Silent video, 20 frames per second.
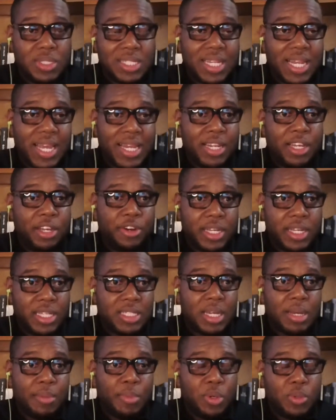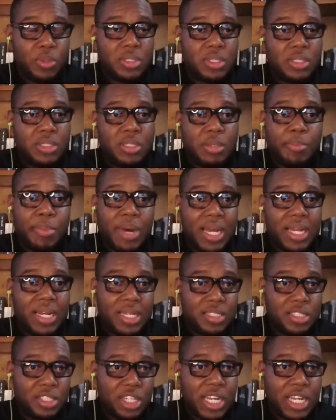slightly greater amount to back that.